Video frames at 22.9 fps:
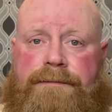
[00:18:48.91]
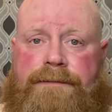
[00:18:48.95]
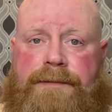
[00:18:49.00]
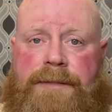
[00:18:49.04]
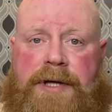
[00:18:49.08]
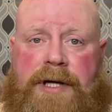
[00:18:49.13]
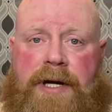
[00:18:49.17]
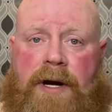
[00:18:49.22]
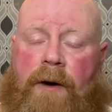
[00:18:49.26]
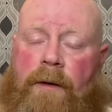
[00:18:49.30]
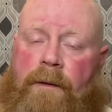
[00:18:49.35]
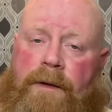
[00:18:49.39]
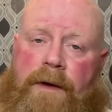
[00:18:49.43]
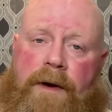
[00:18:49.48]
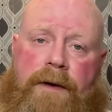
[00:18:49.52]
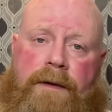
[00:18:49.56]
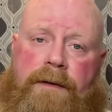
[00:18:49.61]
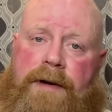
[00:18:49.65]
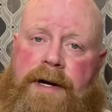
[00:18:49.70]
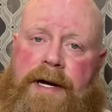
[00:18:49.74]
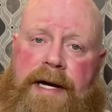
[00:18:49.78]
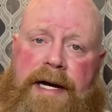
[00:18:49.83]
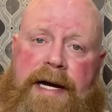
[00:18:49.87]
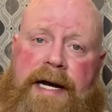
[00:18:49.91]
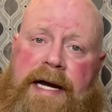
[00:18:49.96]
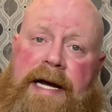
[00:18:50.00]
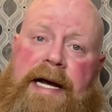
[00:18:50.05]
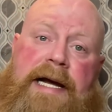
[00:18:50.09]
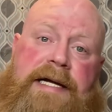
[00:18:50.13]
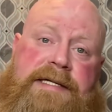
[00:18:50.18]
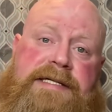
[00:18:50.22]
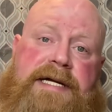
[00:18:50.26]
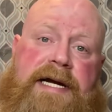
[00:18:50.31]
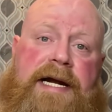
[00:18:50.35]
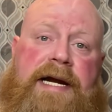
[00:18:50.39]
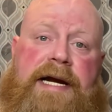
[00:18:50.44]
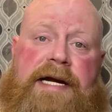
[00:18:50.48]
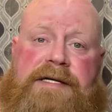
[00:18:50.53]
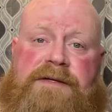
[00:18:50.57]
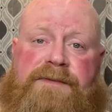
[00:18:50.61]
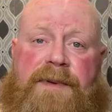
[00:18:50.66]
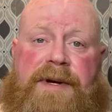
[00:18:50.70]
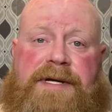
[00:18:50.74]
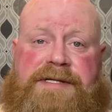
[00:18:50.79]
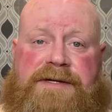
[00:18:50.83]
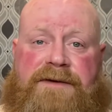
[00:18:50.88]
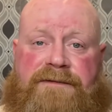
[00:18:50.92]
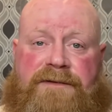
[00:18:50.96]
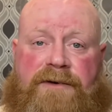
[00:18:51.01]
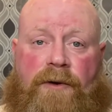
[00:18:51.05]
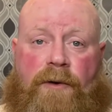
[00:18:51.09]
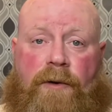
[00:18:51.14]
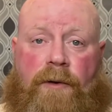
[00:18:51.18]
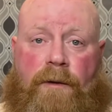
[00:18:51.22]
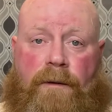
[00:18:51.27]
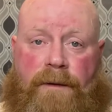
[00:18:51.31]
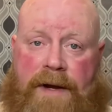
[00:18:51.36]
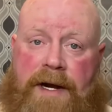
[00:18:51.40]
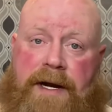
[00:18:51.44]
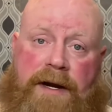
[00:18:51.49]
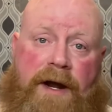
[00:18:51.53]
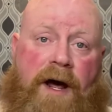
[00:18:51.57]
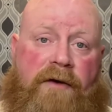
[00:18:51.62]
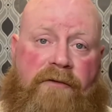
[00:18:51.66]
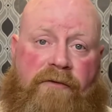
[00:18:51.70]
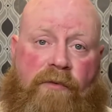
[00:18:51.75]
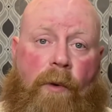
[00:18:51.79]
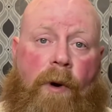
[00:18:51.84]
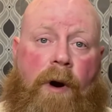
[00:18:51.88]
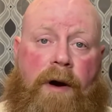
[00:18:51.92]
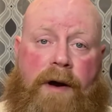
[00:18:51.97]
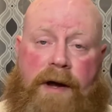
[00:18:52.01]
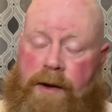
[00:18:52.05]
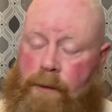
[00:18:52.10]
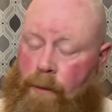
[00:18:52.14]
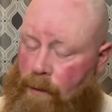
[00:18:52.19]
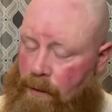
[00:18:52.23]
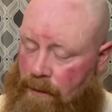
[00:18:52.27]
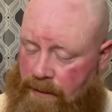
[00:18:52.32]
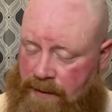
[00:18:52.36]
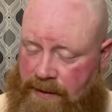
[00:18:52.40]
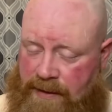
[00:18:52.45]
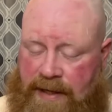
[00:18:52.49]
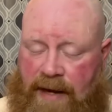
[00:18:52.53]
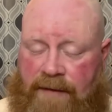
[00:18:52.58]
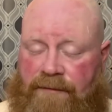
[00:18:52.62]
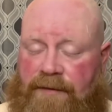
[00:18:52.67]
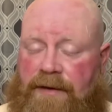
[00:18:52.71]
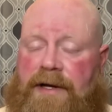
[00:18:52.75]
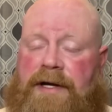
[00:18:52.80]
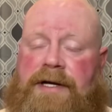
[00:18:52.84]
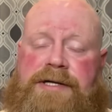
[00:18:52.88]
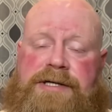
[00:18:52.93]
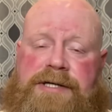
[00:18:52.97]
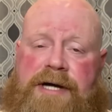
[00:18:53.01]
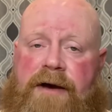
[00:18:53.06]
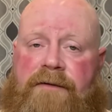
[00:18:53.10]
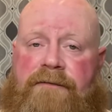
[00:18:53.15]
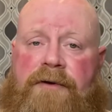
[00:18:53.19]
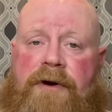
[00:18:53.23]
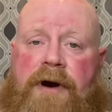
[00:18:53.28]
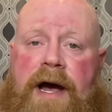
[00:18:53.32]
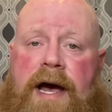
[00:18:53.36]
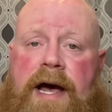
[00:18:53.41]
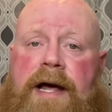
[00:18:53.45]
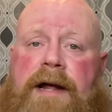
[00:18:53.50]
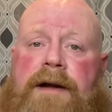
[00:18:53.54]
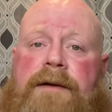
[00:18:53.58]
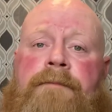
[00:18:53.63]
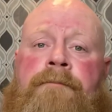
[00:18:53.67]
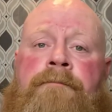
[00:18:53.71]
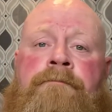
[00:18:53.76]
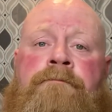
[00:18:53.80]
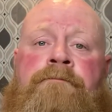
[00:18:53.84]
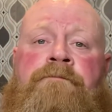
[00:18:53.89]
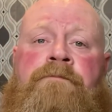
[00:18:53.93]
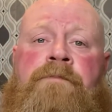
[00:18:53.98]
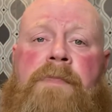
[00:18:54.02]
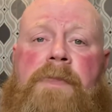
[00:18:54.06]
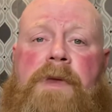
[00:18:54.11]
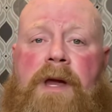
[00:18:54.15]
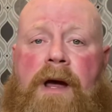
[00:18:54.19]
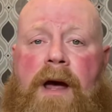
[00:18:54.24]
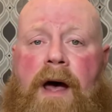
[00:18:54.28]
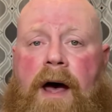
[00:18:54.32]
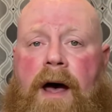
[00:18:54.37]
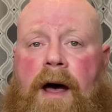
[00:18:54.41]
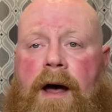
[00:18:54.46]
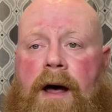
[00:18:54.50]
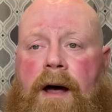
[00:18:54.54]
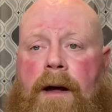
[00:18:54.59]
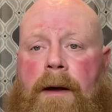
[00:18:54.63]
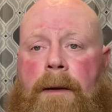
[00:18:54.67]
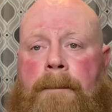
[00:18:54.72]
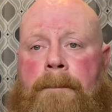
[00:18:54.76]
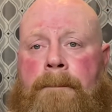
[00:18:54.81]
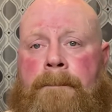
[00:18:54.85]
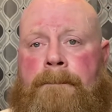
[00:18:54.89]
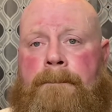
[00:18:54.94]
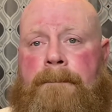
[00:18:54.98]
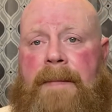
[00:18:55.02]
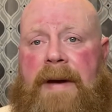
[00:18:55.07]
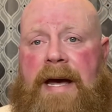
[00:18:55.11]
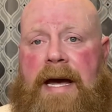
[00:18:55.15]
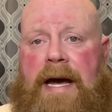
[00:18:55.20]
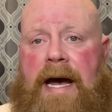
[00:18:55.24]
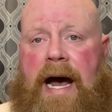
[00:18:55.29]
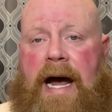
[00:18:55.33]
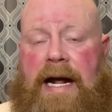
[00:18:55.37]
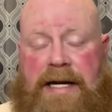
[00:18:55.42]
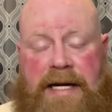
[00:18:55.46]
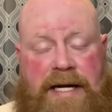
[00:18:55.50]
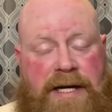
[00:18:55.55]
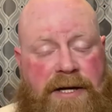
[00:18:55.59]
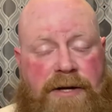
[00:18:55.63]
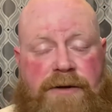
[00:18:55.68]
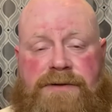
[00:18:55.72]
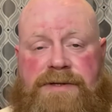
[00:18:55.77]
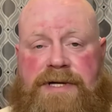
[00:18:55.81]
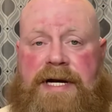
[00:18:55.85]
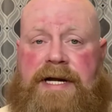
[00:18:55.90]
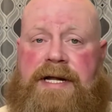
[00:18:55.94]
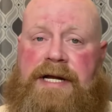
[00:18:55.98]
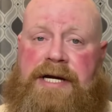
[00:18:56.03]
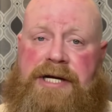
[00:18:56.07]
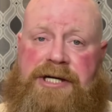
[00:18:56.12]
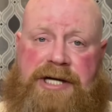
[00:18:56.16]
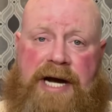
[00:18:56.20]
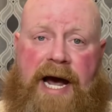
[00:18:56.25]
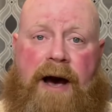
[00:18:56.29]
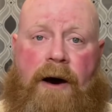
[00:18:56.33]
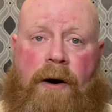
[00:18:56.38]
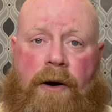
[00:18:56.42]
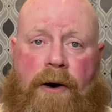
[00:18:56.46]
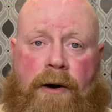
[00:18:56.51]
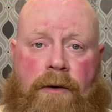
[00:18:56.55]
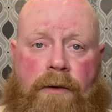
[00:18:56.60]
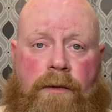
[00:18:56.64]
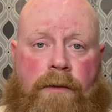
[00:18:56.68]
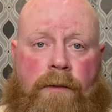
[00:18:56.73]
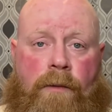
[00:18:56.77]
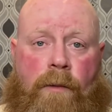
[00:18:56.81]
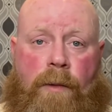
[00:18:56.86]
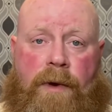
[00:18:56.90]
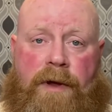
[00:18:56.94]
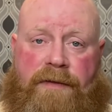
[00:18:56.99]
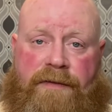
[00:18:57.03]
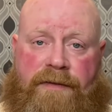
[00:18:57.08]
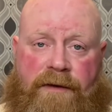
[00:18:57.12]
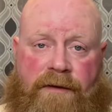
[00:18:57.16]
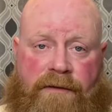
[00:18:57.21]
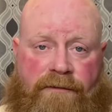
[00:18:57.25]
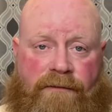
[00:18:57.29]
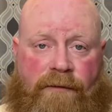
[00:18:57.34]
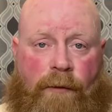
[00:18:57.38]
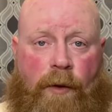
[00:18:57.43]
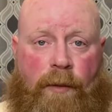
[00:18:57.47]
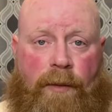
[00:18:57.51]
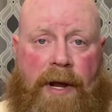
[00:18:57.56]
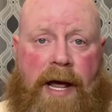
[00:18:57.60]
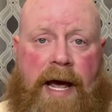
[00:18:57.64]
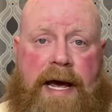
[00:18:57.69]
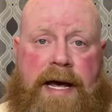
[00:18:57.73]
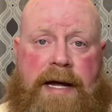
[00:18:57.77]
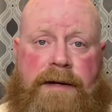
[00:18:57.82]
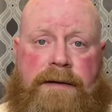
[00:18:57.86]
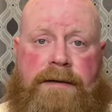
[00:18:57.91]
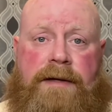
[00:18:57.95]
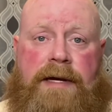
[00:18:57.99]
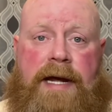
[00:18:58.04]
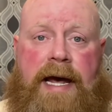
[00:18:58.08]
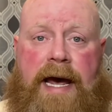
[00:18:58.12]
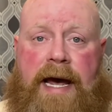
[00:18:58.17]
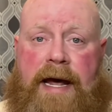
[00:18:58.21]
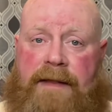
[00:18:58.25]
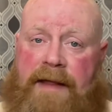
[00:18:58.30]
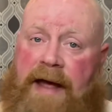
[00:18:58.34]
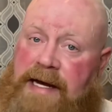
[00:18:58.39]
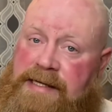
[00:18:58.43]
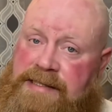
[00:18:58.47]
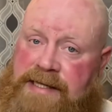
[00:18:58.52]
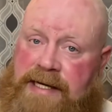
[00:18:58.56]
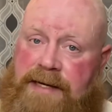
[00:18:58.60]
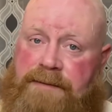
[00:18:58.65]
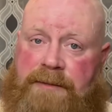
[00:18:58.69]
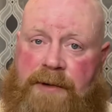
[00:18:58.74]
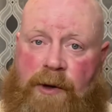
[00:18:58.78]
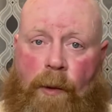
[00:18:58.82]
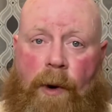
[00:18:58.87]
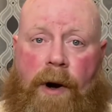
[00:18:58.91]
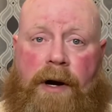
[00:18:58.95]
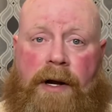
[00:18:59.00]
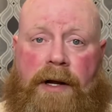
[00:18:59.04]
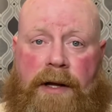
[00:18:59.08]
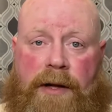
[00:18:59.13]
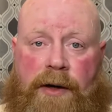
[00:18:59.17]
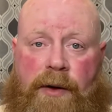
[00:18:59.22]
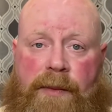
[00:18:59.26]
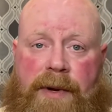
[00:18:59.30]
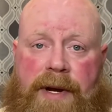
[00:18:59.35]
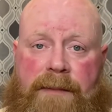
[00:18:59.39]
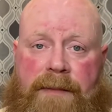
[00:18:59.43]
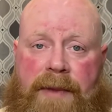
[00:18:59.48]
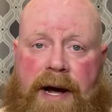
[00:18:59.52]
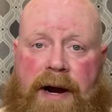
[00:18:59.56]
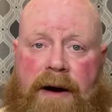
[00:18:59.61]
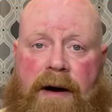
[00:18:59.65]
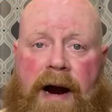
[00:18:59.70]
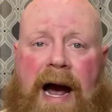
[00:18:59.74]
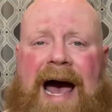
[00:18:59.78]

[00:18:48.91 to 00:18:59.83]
You know, it's an inexpensive tool that does work. It will definitely shave your head. I did use it in the shower with the 4-blade, and that seemed to work a little bit better.